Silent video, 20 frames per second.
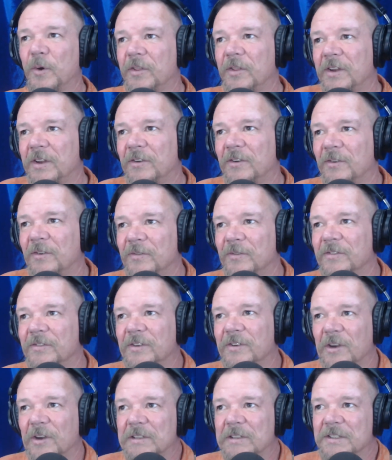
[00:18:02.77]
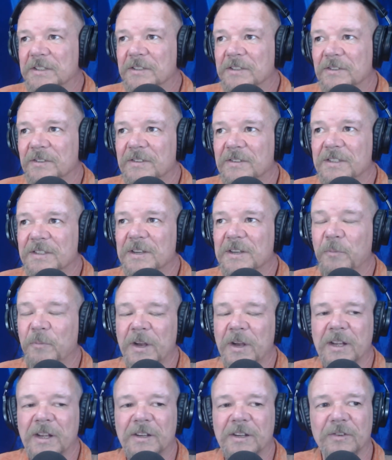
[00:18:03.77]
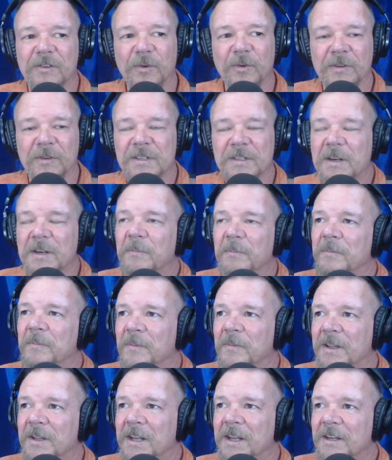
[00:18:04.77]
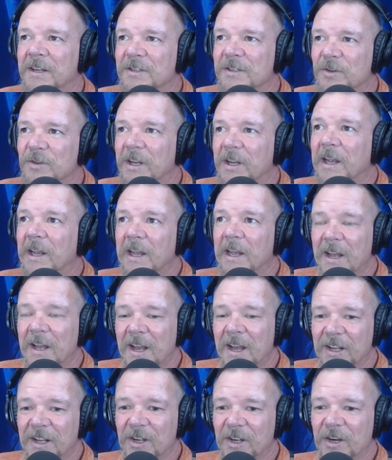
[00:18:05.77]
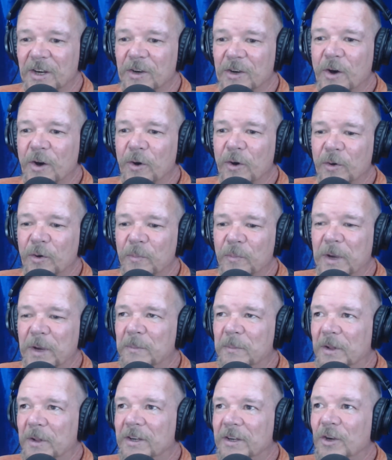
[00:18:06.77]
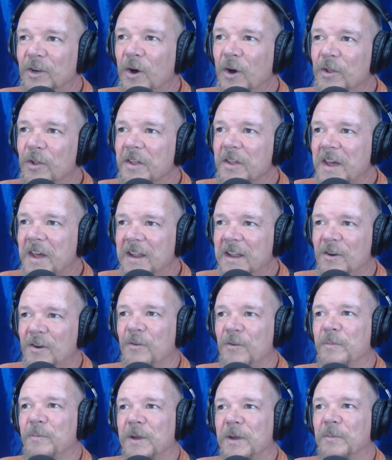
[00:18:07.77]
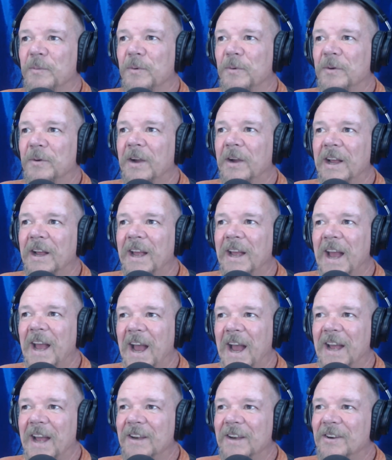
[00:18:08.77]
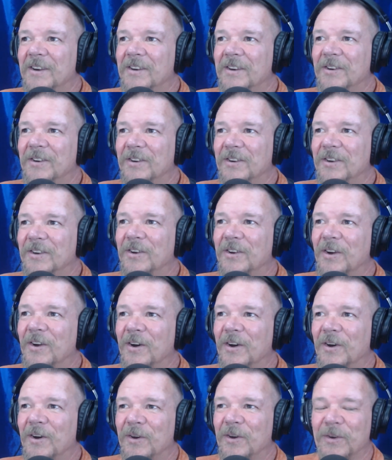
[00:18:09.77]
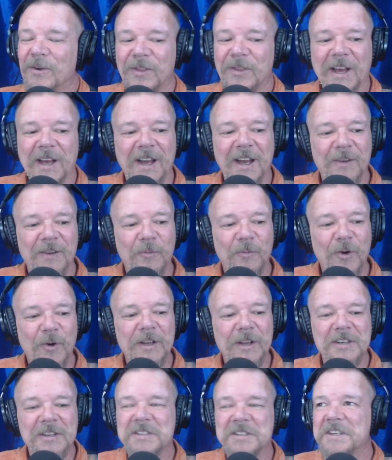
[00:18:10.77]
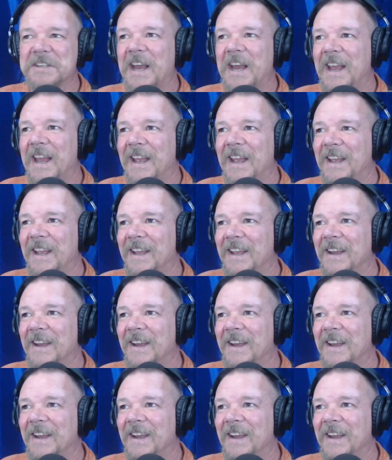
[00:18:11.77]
and you've got somewhere doing something in the industry, you're going to know people, and you know that they know people, and you know that what you say,